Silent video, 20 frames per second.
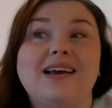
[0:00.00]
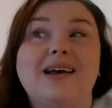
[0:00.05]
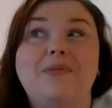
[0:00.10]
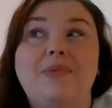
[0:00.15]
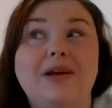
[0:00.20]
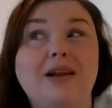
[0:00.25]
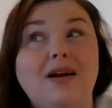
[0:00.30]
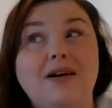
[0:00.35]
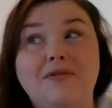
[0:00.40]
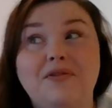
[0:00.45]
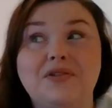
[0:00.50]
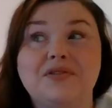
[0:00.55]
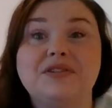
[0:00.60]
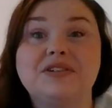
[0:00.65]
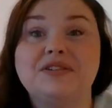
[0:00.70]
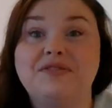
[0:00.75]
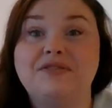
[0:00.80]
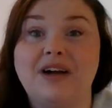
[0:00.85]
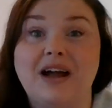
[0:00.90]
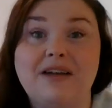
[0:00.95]
I paid off
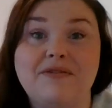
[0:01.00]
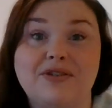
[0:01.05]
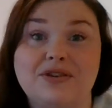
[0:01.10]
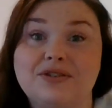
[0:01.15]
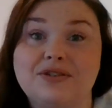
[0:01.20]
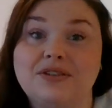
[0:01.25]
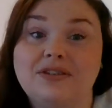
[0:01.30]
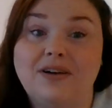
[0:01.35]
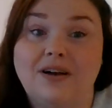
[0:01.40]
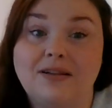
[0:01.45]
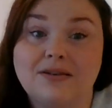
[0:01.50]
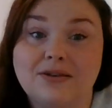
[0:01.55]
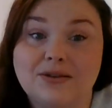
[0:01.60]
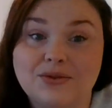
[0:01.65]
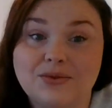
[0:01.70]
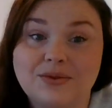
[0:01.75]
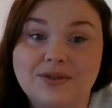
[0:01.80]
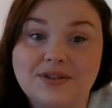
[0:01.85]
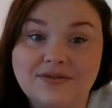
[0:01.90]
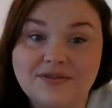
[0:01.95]
over $500. So,
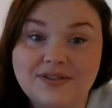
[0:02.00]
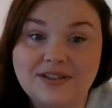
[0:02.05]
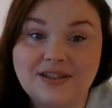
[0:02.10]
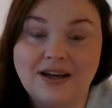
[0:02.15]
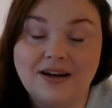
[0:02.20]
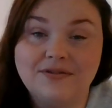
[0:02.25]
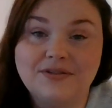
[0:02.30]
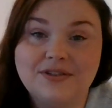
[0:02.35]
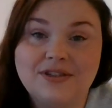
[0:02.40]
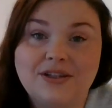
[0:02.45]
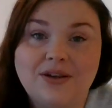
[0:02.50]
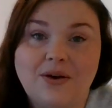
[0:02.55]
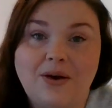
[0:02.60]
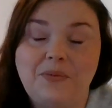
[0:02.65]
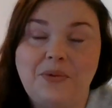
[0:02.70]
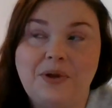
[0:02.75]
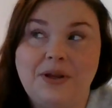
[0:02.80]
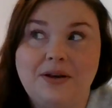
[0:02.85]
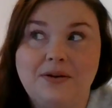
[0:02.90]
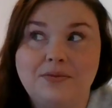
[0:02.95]
I mean,